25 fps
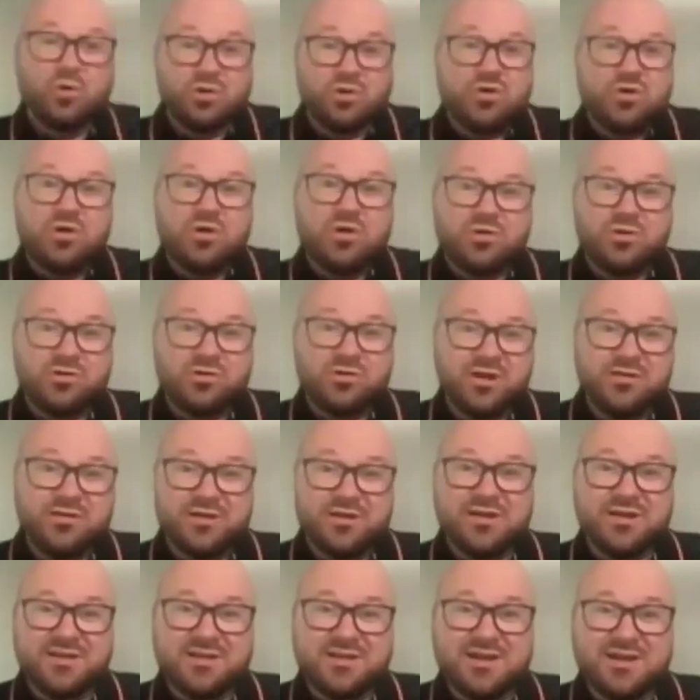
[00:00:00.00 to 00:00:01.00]
don't,
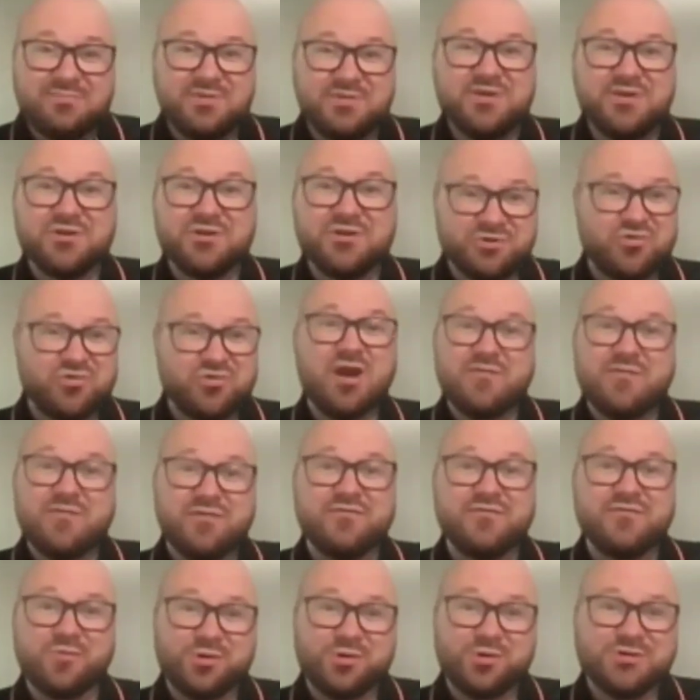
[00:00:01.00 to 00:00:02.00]
and let that be your driving
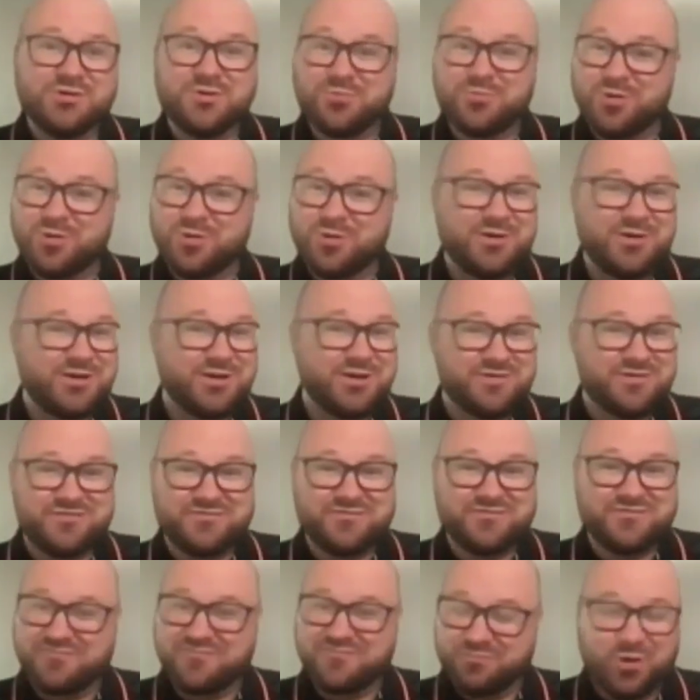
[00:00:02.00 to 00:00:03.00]
force to work
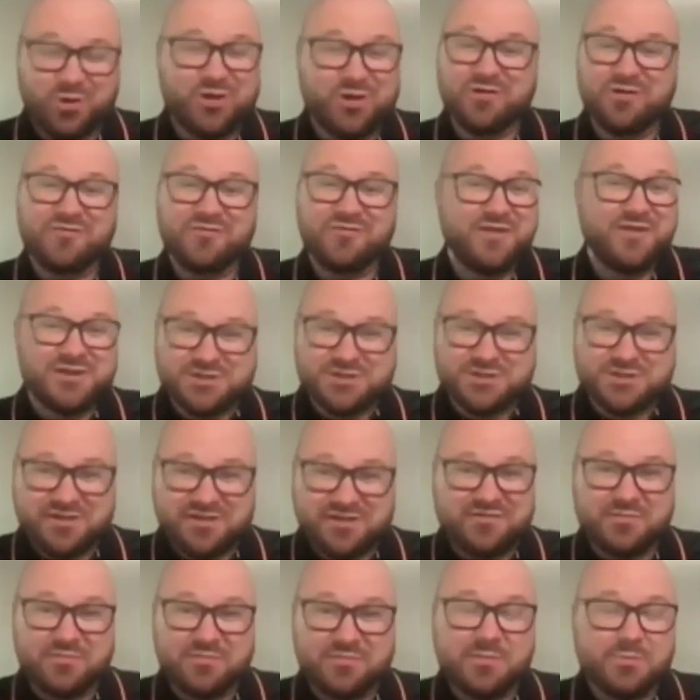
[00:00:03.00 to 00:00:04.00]
your face
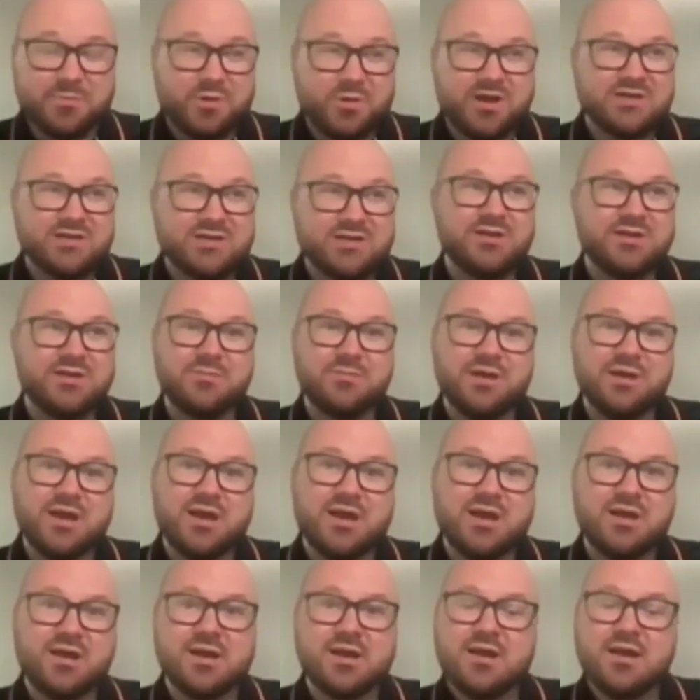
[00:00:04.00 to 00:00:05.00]
off. And people asked me in the
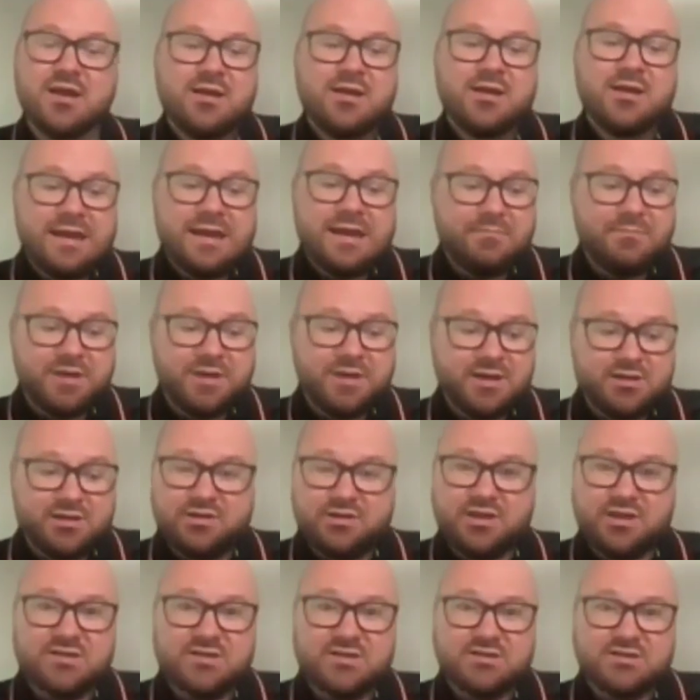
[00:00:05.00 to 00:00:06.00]
beginning, and back in
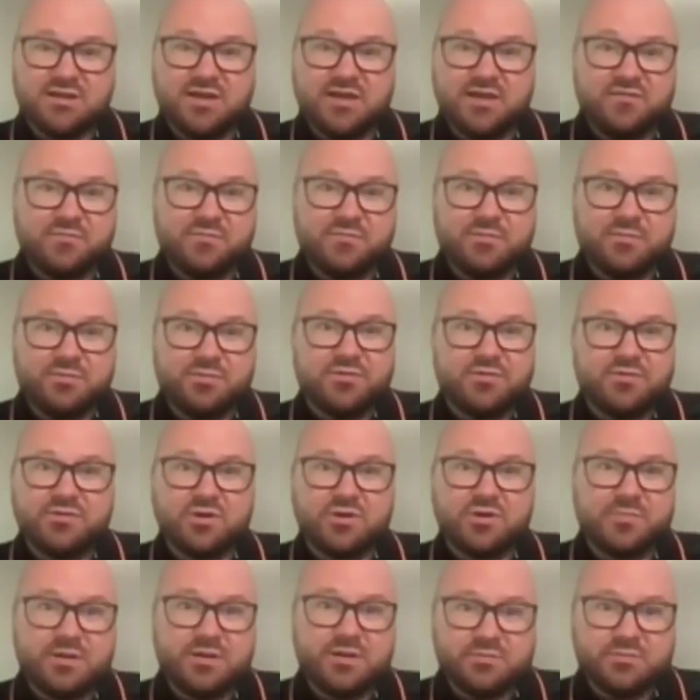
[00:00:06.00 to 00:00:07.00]
2011, people
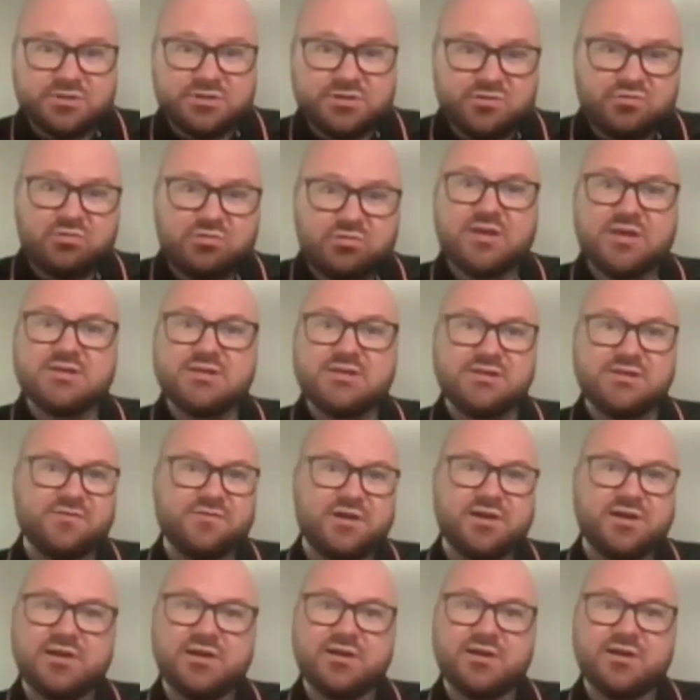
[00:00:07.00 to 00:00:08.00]
told me I was crazy
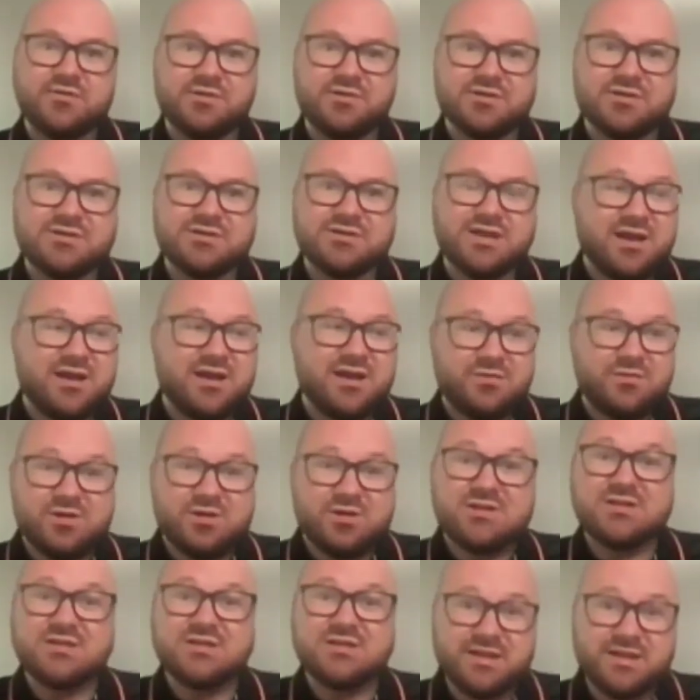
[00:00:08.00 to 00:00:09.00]
for getting into real estate. I had
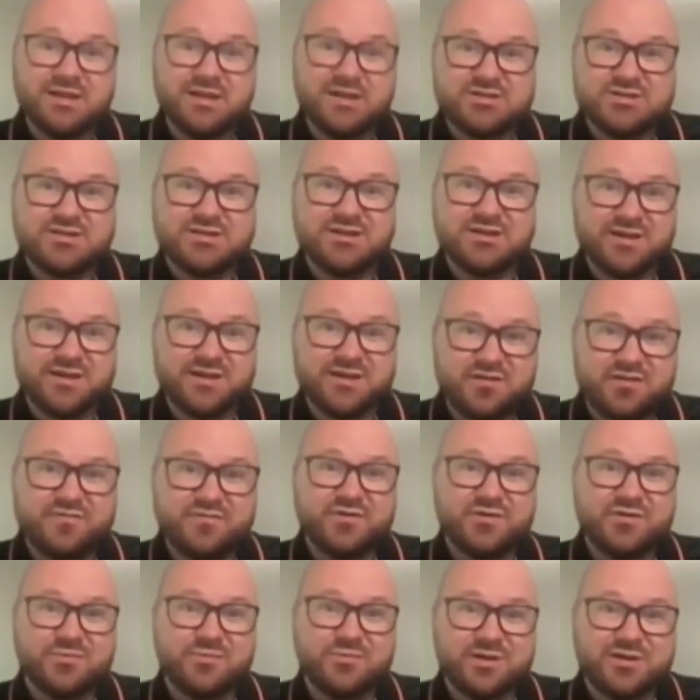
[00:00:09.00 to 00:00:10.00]
real estate agents that I
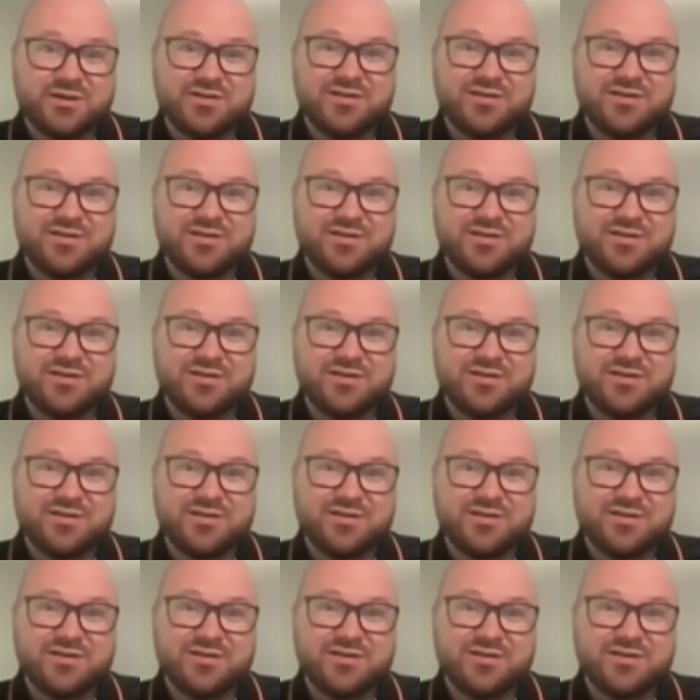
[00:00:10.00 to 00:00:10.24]
interviewed with